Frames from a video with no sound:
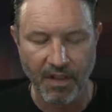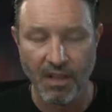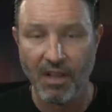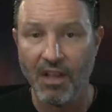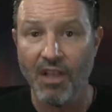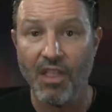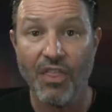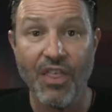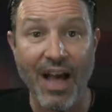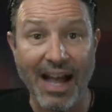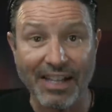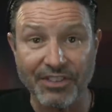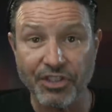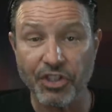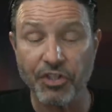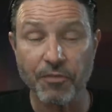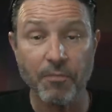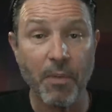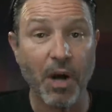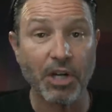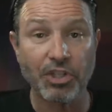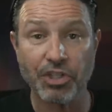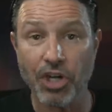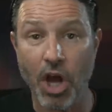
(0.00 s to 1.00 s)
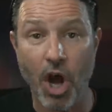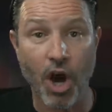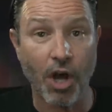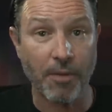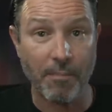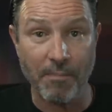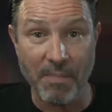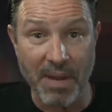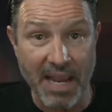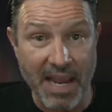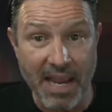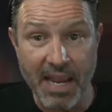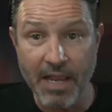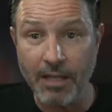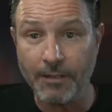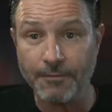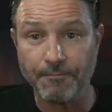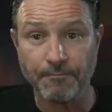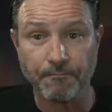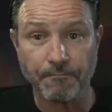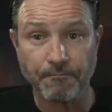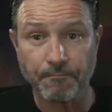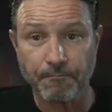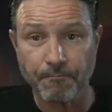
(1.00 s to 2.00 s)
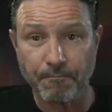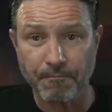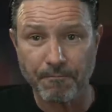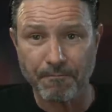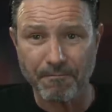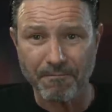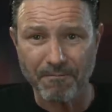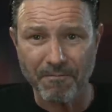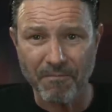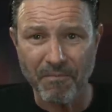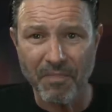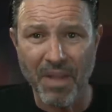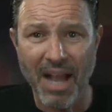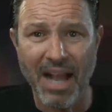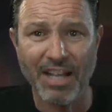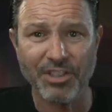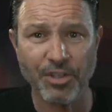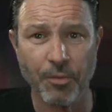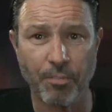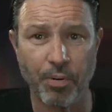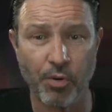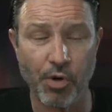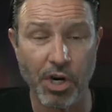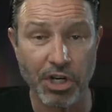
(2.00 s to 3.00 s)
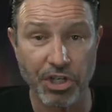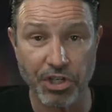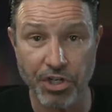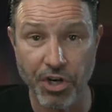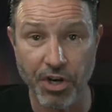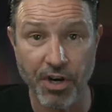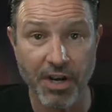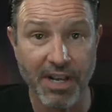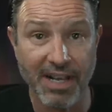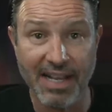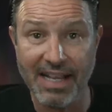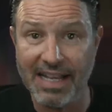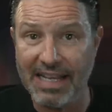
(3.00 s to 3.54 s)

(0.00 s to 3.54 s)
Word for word: That's as much on me as a parishioner